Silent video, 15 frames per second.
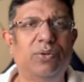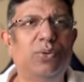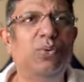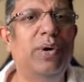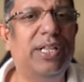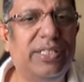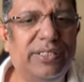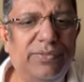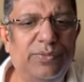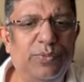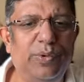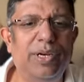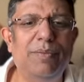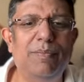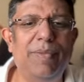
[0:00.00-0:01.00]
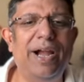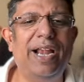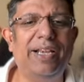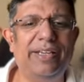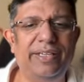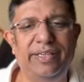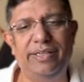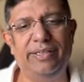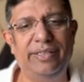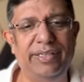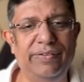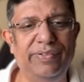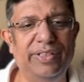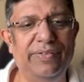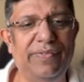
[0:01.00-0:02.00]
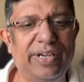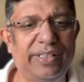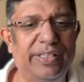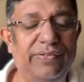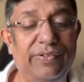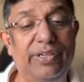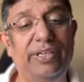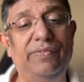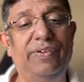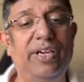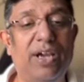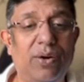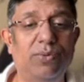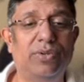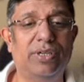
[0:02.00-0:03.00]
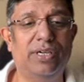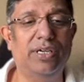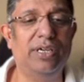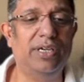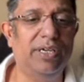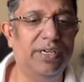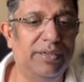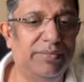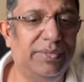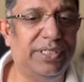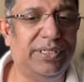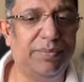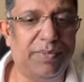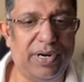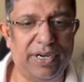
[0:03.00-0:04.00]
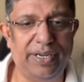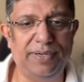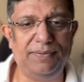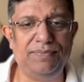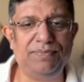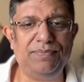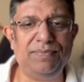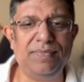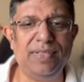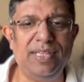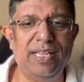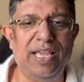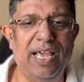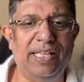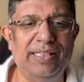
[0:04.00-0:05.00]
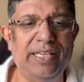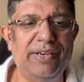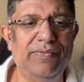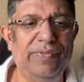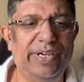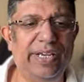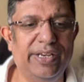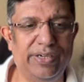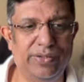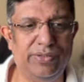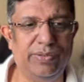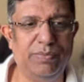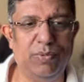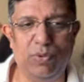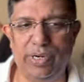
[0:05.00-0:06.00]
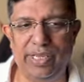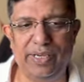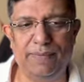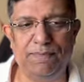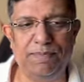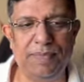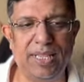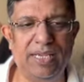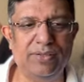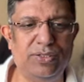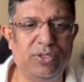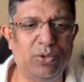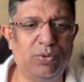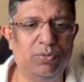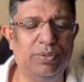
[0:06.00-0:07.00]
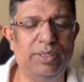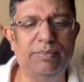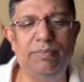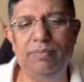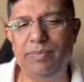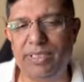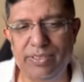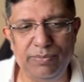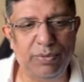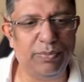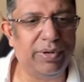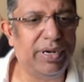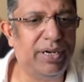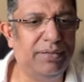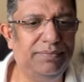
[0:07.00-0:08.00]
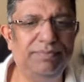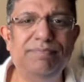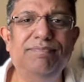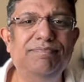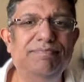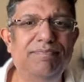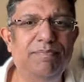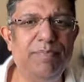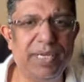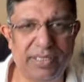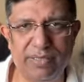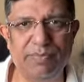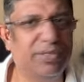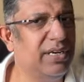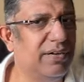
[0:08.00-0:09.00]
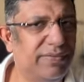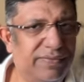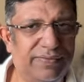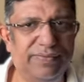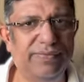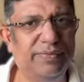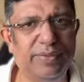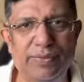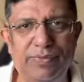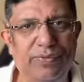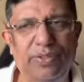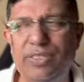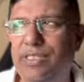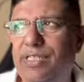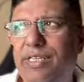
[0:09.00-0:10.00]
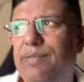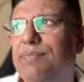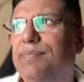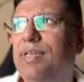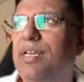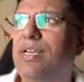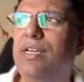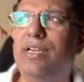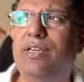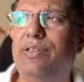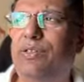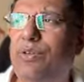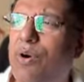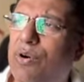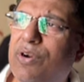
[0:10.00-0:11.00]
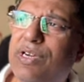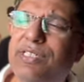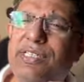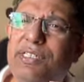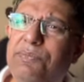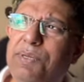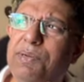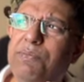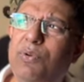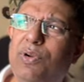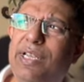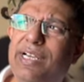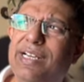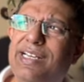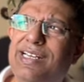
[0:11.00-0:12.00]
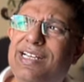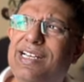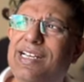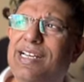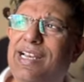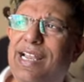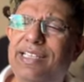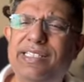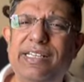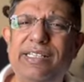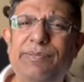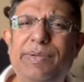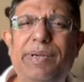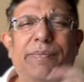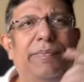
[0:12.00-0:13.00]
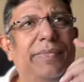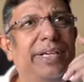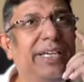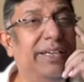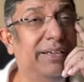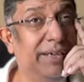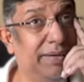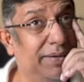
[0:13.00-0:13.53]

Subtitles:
know, who else will bat, given the fact that we're leaving out Mr. Pandya. And then we get into the bowling. So Mr. Bumrah picks himself for the team. Yorkers, he's been bowling a little less, and he's being